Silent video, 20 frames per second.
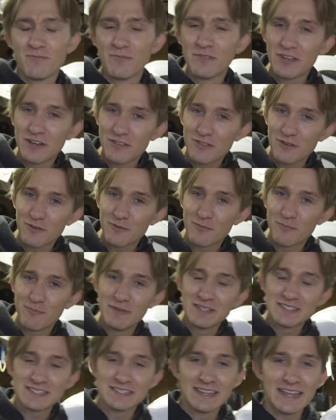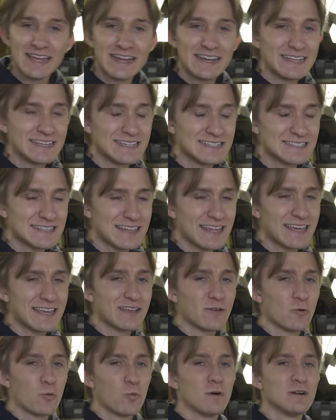the other miscellaneous
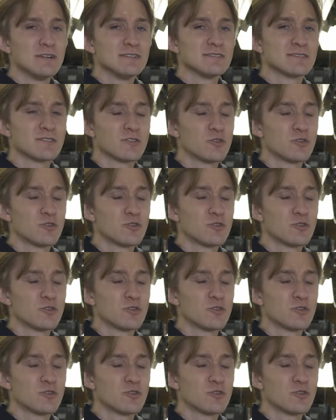thing was